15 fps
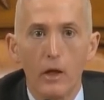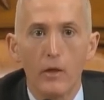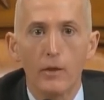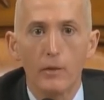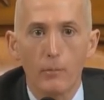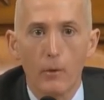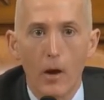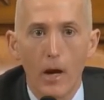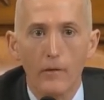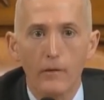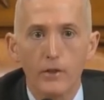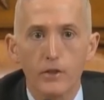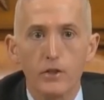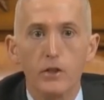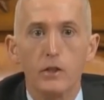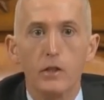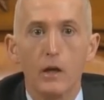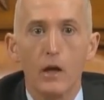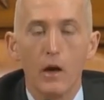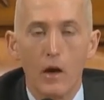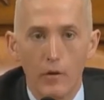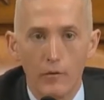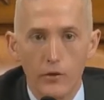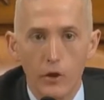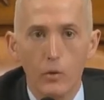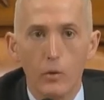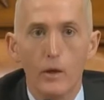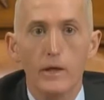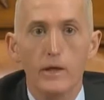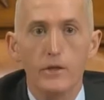the privacy of
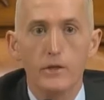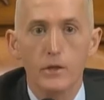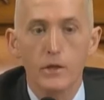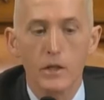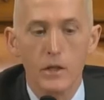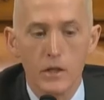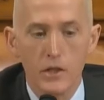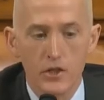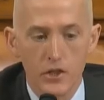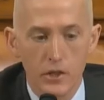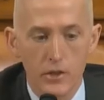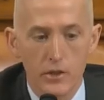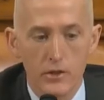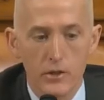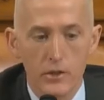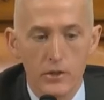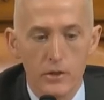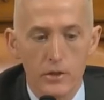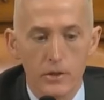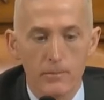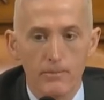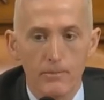U.S. citizens.